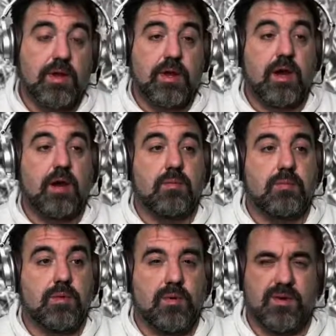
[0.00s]

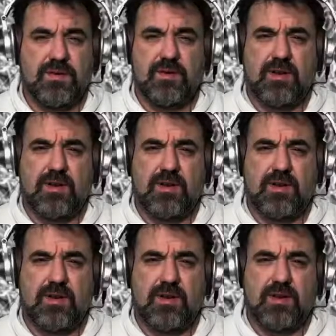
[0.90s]
but what if you're not
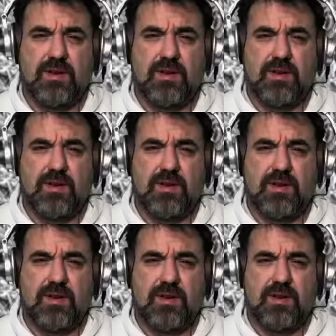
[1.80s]
really good
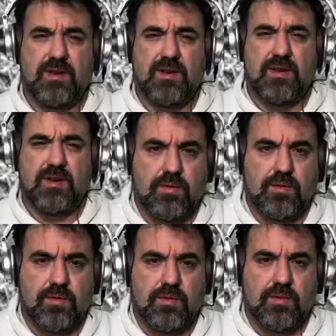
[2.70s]
at what
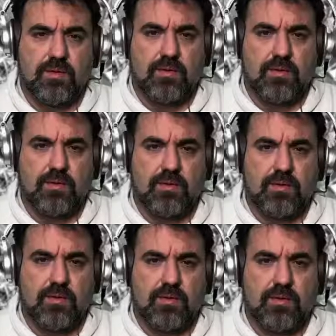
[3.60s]
it is you're trying to
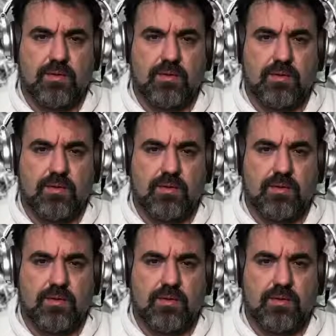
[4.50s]
do yet?